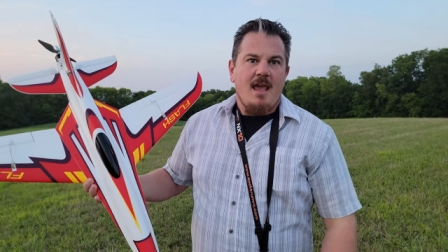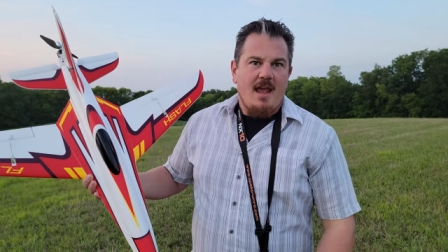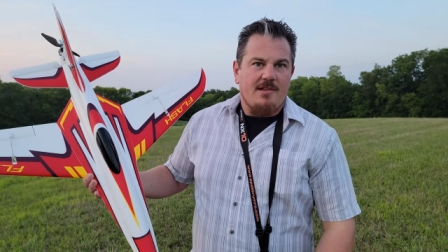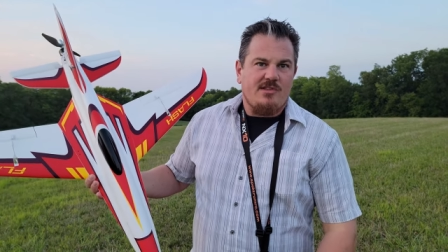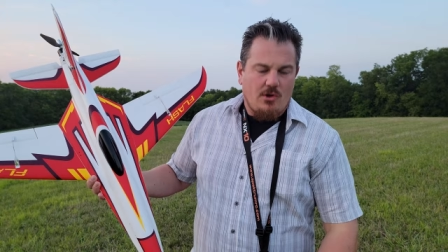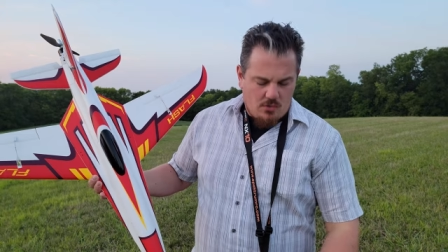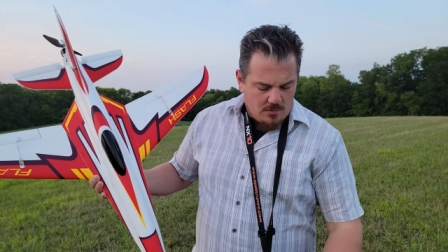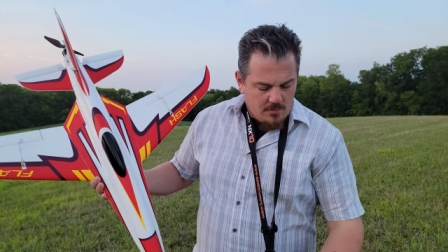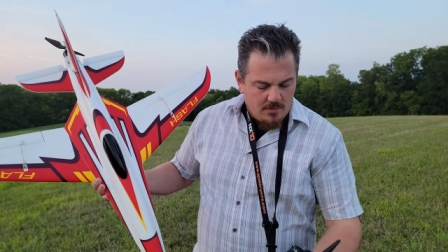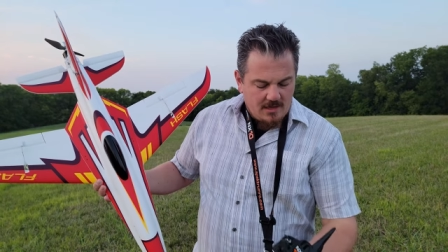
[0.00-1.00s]
And so
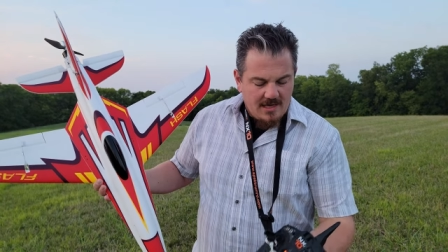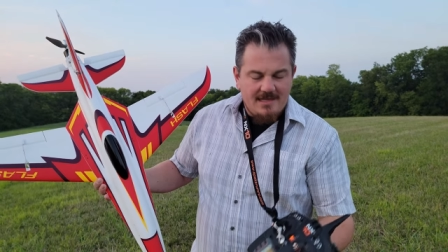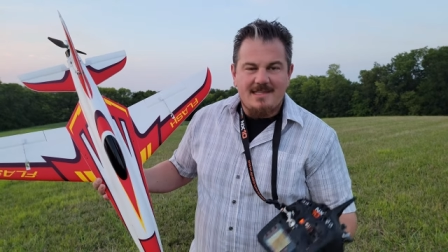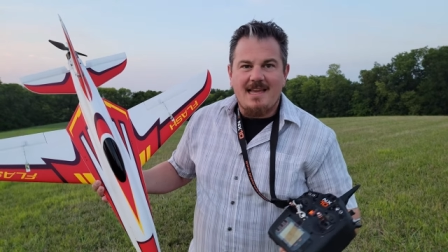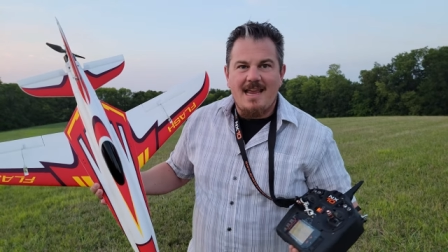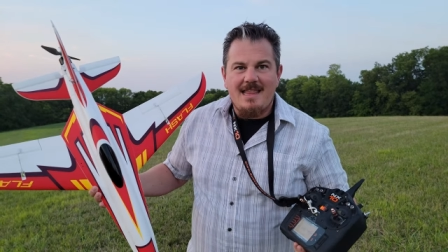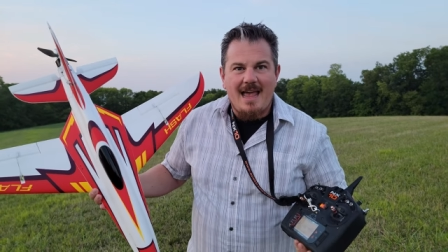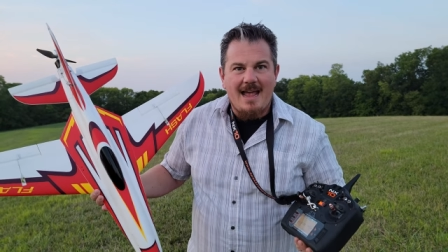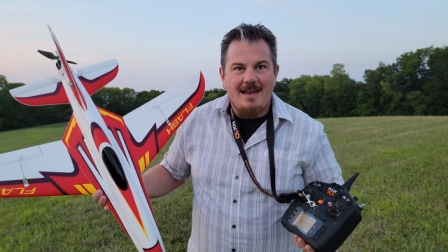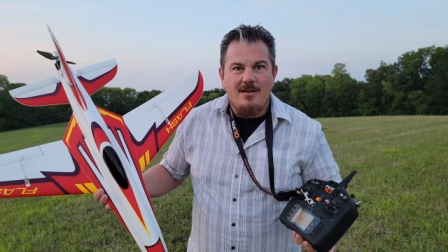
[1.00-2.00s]
in saying
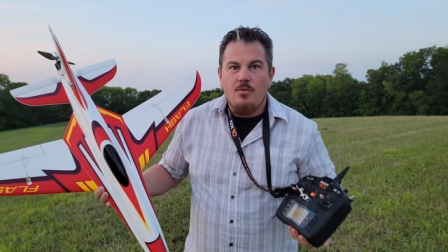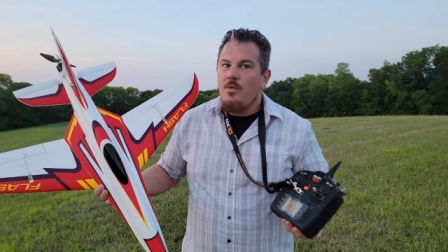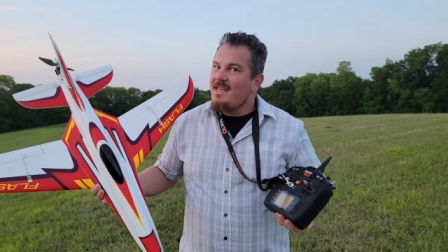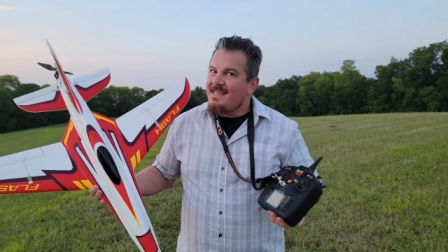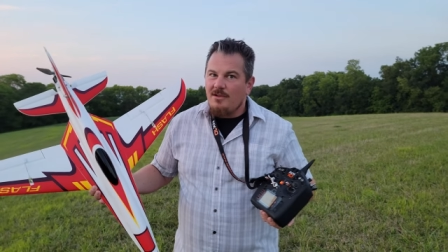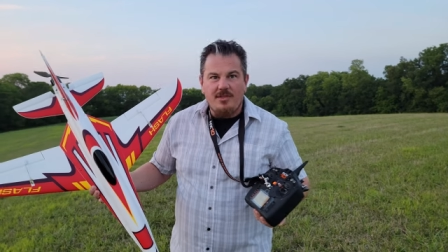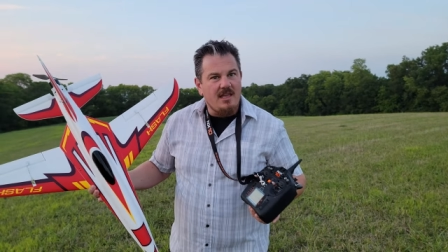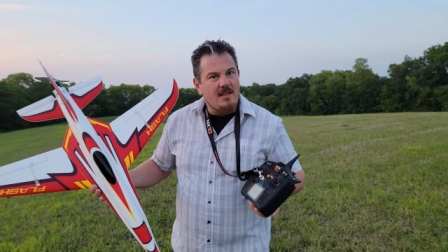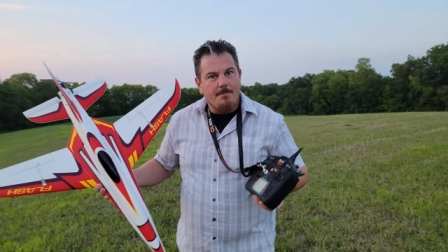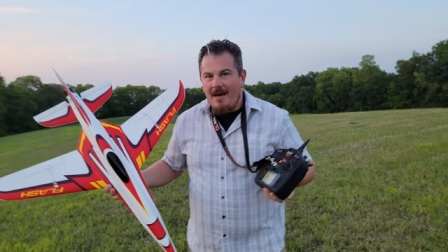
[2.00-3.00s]
that, we still
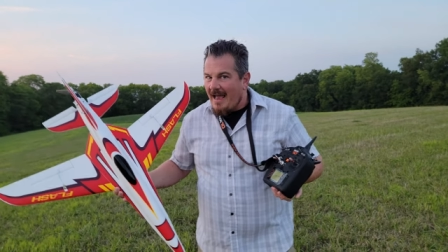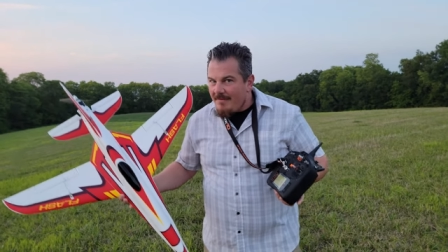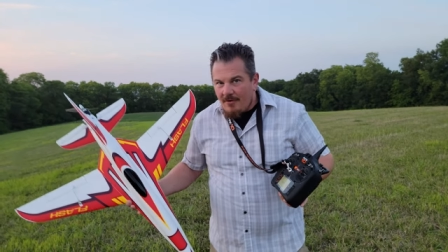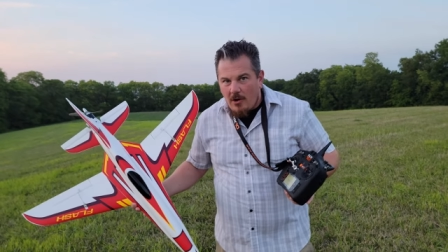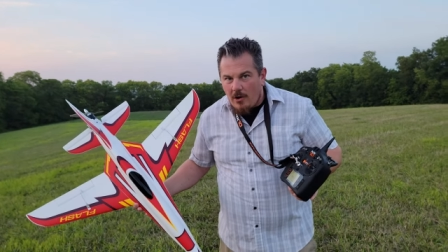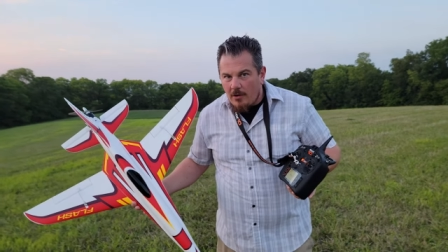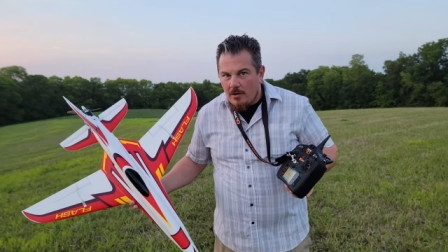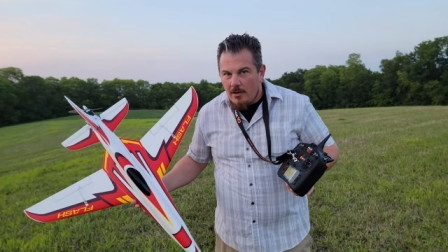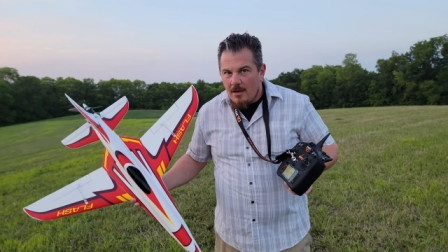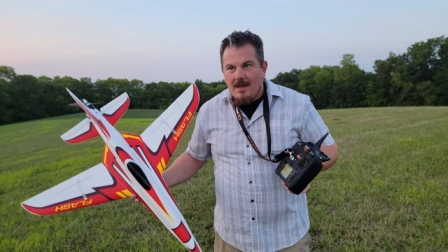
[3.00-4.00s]
think by far
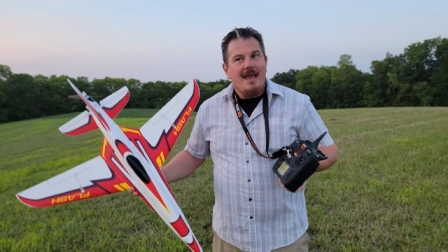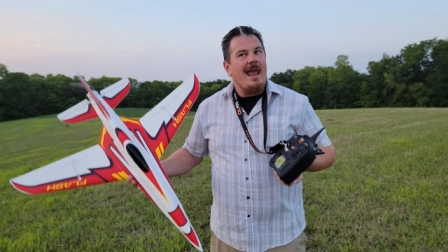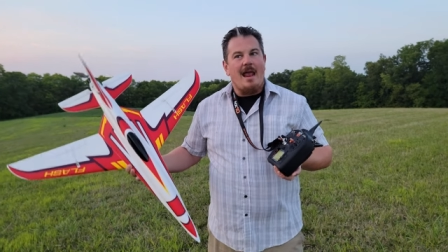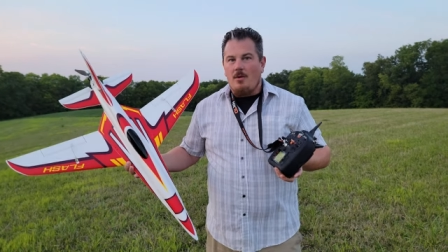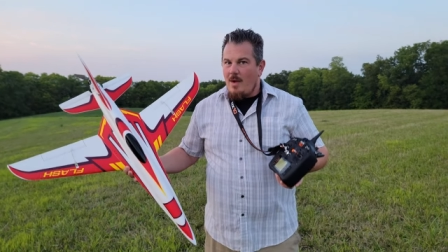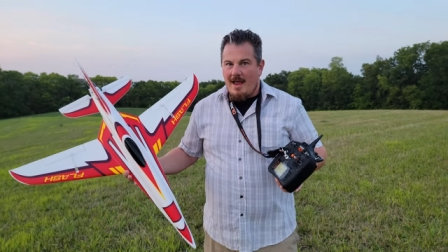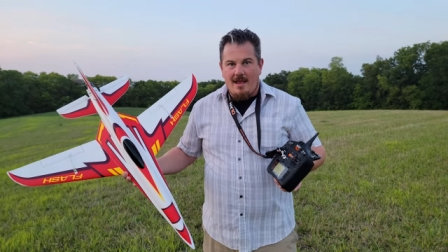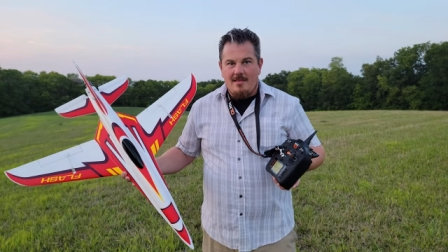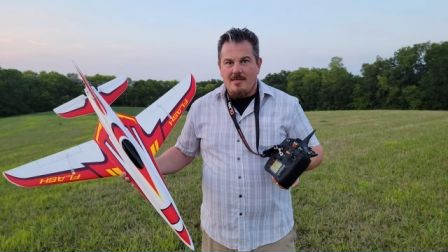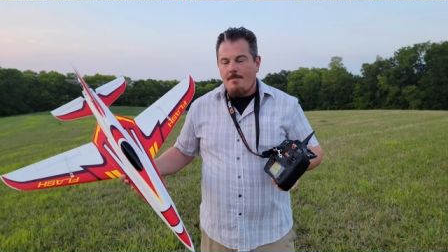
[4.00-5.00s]
and
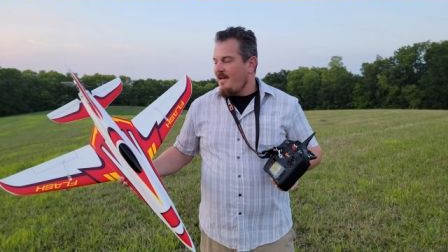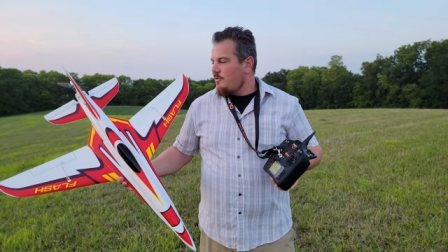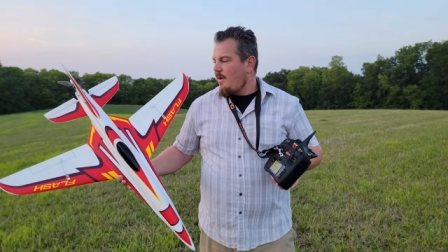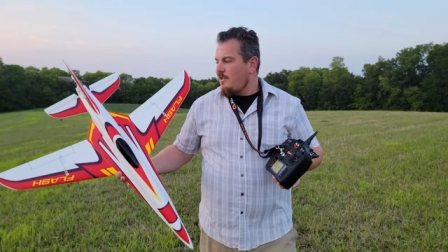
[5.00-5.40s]
away, the best way